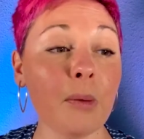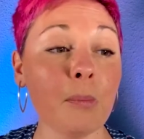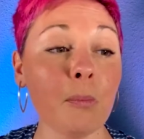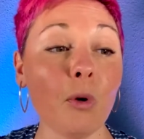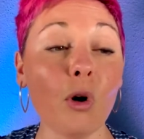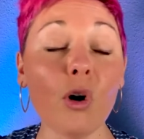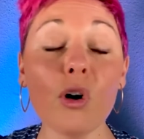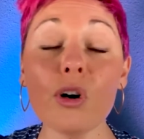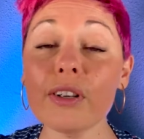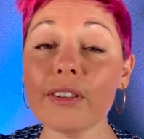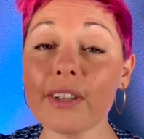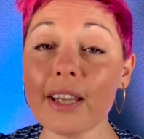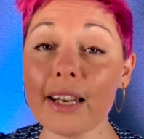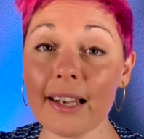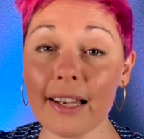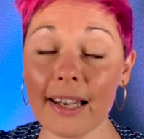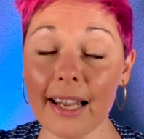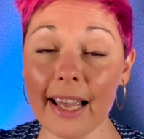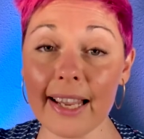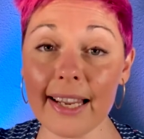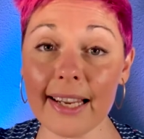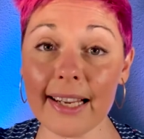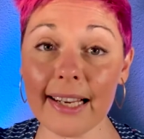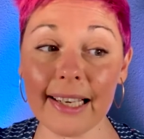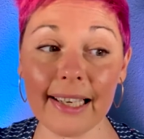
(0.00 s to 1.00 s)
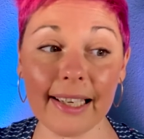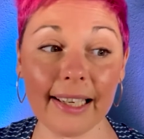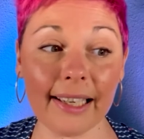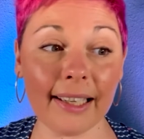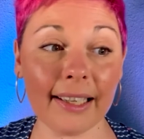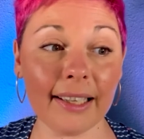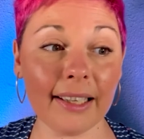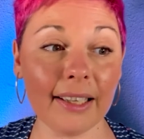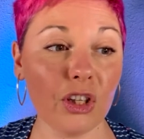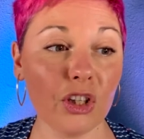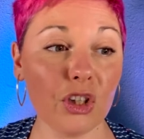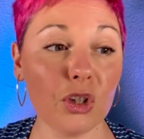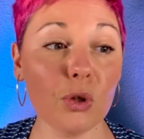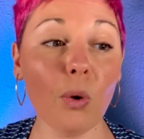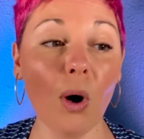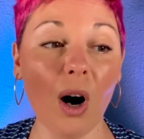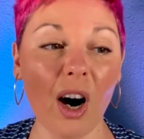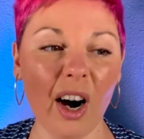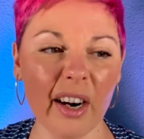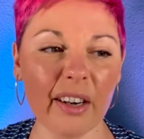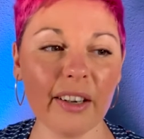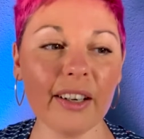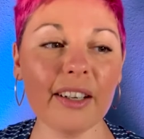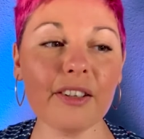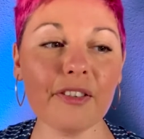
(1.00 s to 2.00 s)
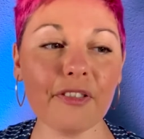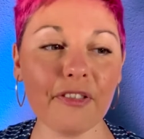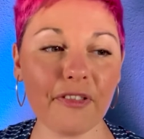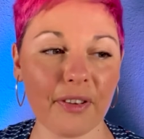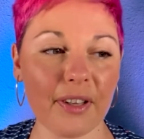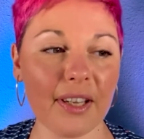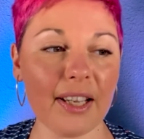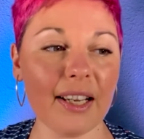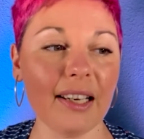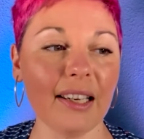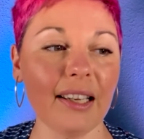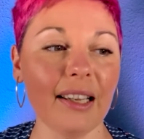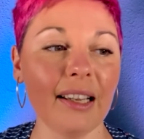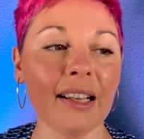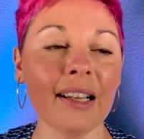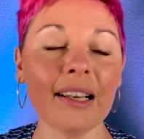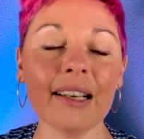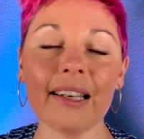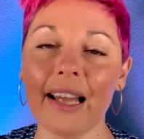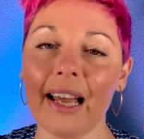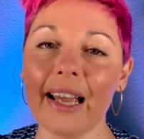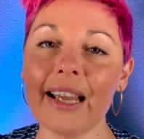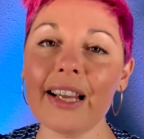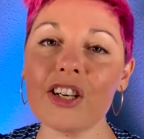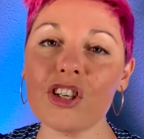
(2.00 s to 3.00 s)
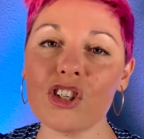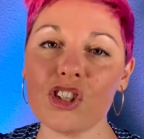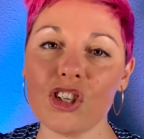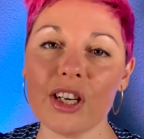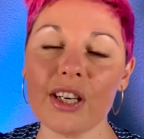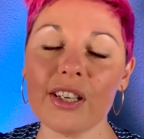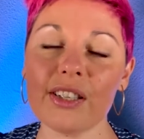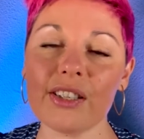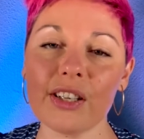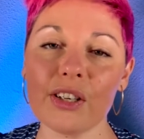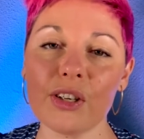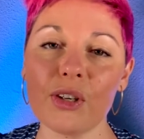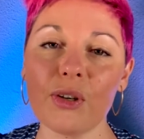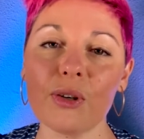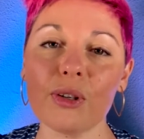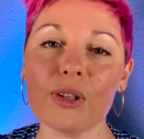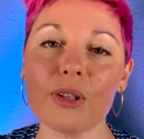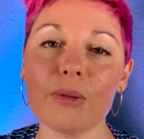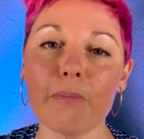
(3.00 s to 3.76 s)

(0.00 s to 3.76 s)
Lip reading: more than likely, you aren't feeling like she's a good